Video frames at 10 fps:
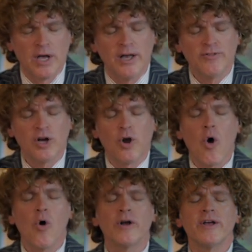and the
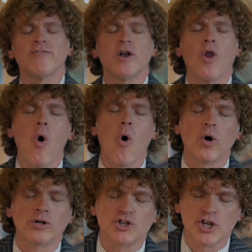glory of the
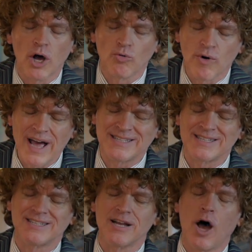lord shall
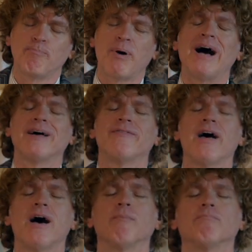rest upon
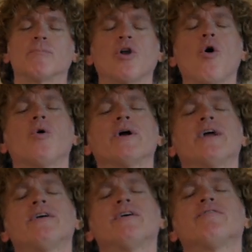them
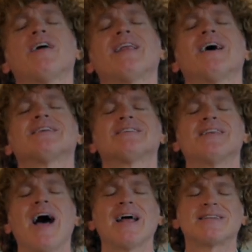glory that has
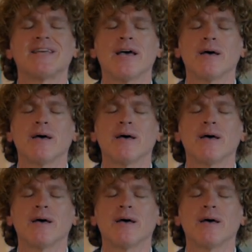not